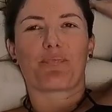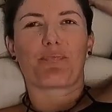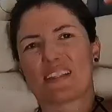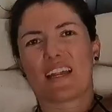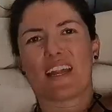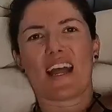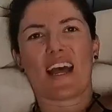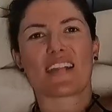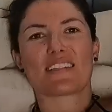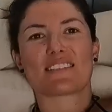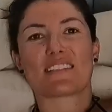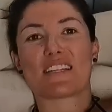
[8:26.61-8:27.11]

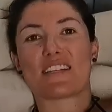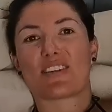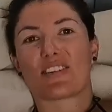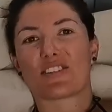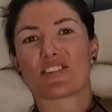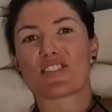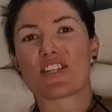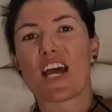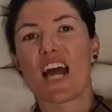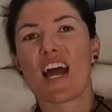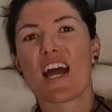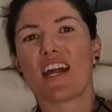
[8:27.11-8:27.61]
They had seen our
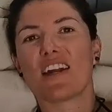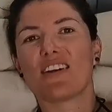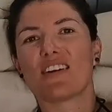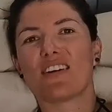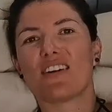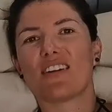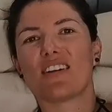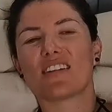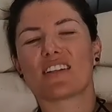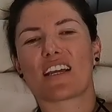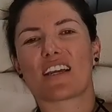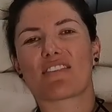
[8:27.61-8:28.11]

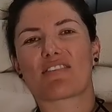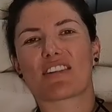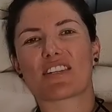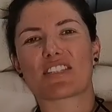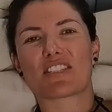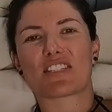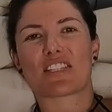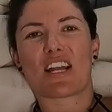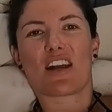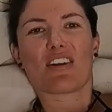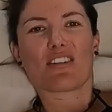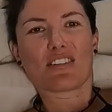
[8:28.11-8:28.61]
channel. They
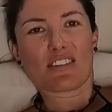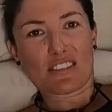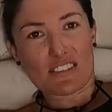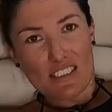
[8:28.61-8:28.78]
reached out